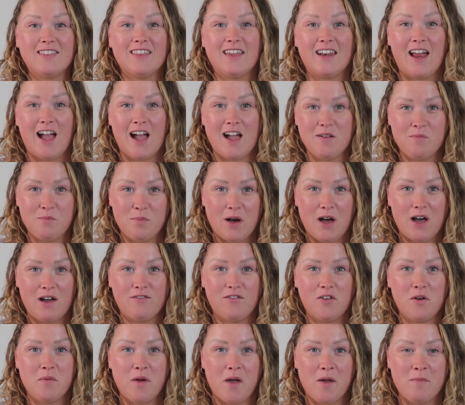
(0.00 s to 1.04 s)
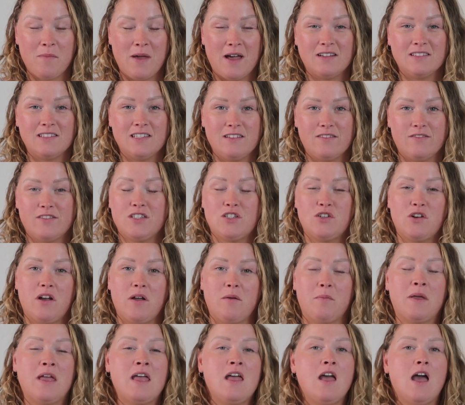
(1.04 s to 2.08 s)
that I bought for my Maldives
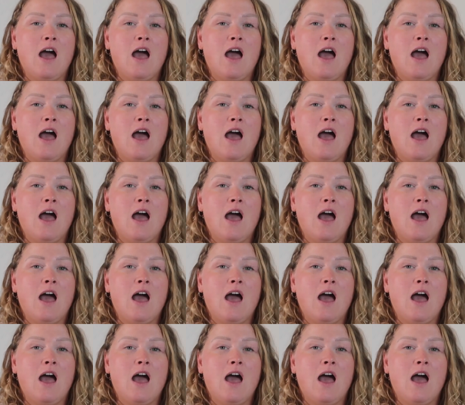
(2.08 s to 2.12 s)
trip.